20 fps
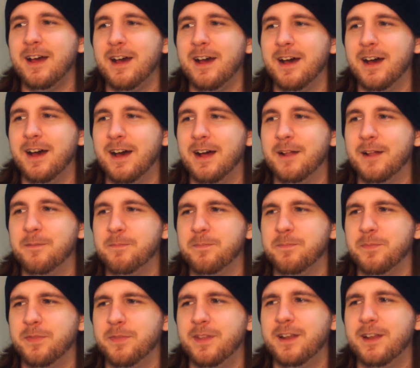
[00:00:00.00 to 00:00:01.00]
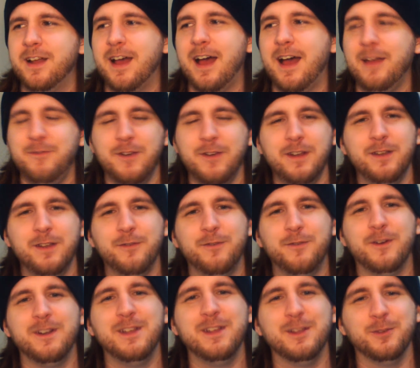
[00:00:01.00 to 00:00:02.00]
Uh, then I find it
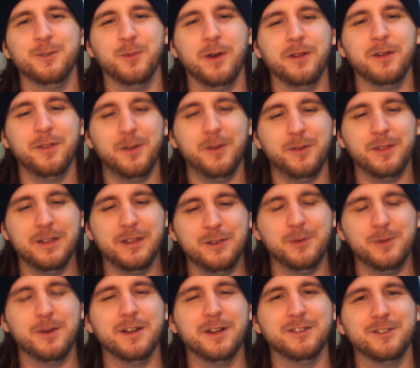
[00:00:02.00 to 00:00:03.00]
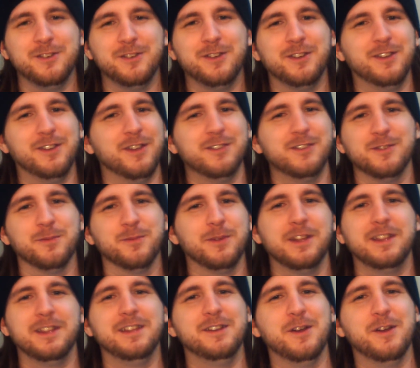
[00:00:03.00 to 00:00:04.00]
funny as well though that Yu Hansung doesn't
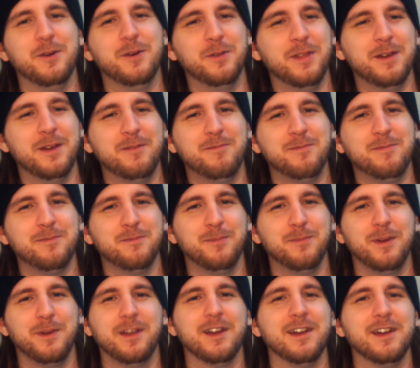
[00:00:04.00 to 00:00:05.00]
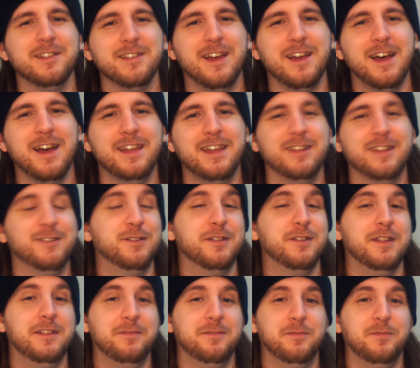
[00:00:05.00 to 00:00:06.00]
really know them because uh, it's
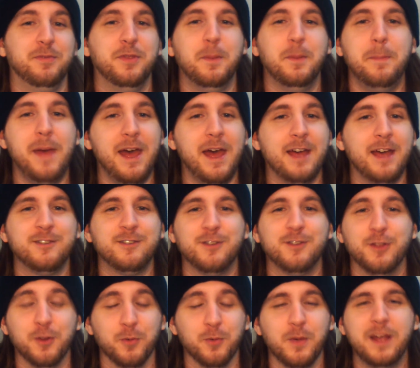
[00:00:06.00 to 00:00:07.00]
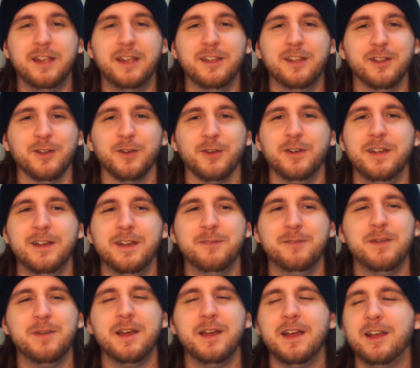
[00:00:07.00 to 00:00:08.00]
the past, the regular
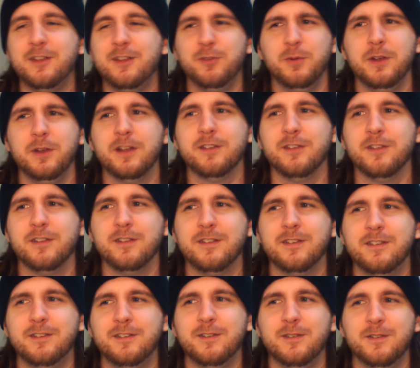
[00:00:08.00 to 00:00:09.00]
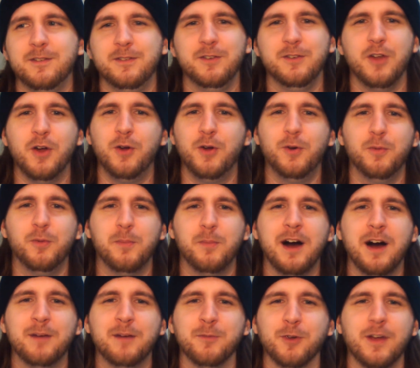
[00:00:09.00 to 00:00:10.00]
him, so he doesn't know
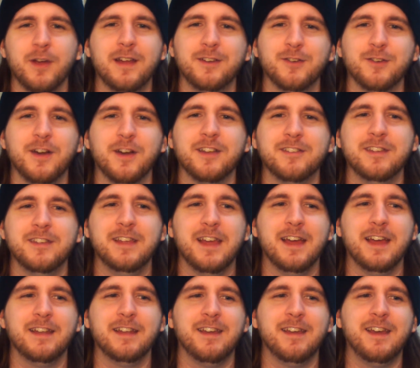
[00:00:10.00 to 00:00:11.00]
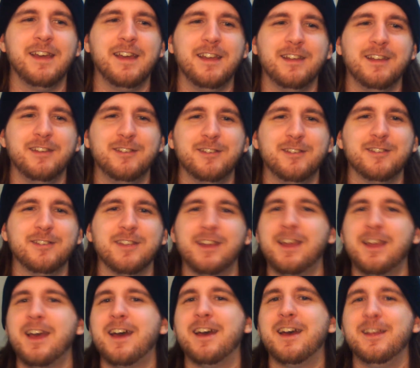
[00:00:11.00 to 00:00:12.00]
Baam or Androssi yet. He's just
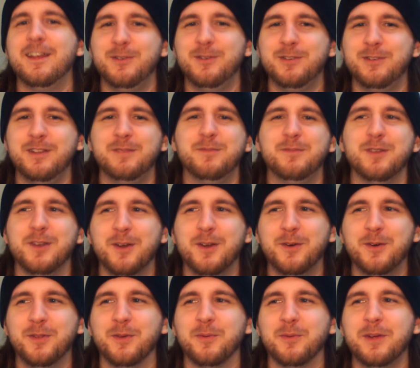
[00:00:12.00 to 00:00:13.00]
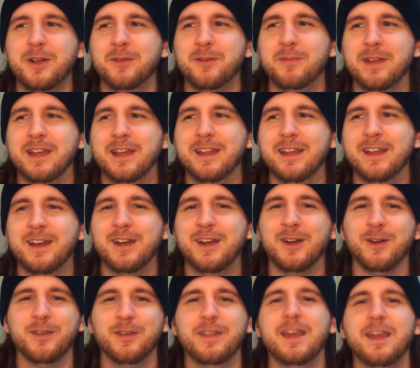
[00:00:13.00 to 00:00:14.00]
like, ah, you seem to know the real me,
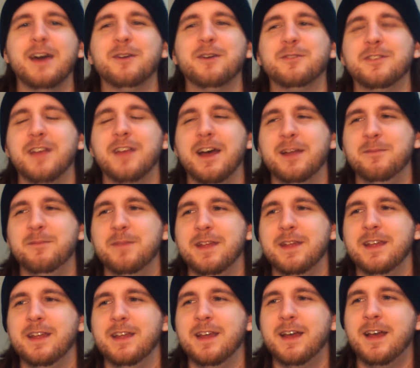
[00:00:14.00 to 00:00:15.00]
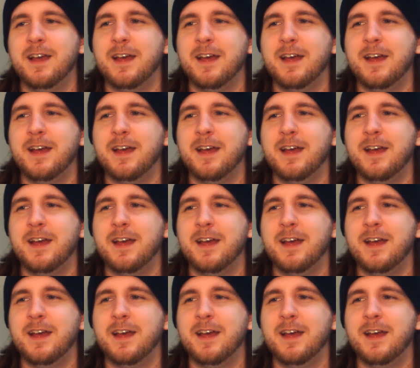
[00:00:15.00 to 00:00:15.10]
or the outside me,